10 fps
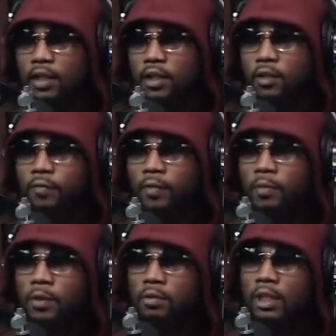You feel me?
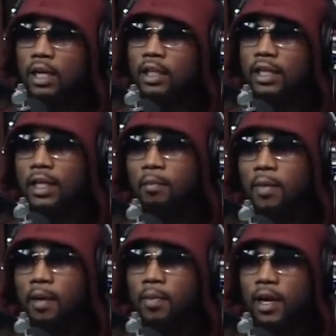You trying to dig in
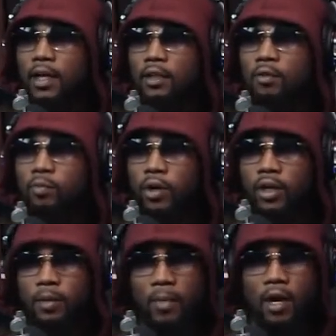my pocket. You
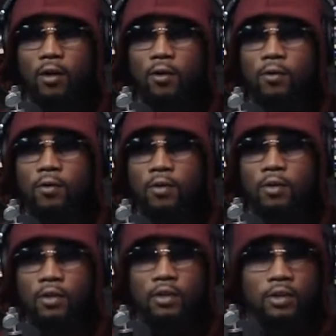burning my hole.
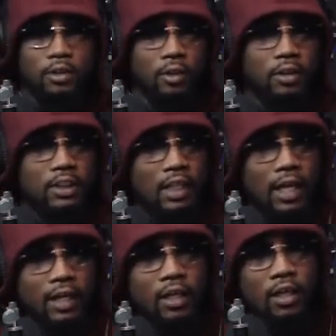So it's like,